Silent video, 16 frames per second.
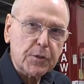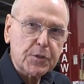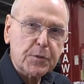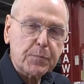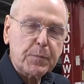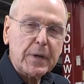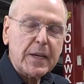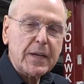the
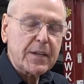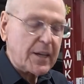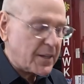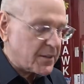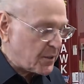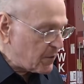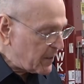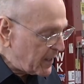speed
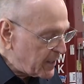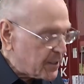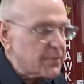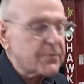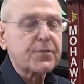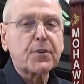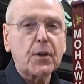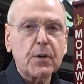and the
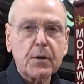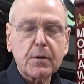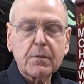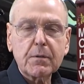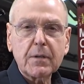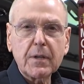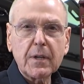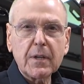
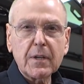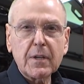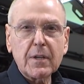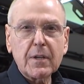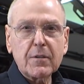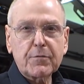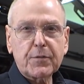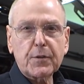airflow
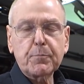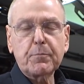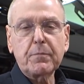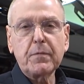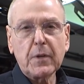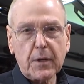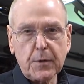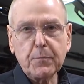for
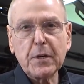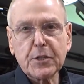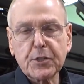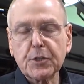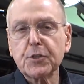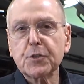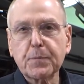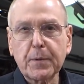
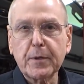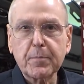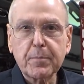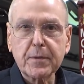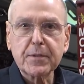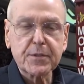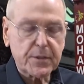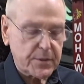emissions
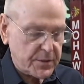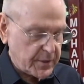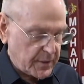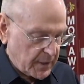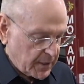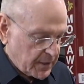purposes.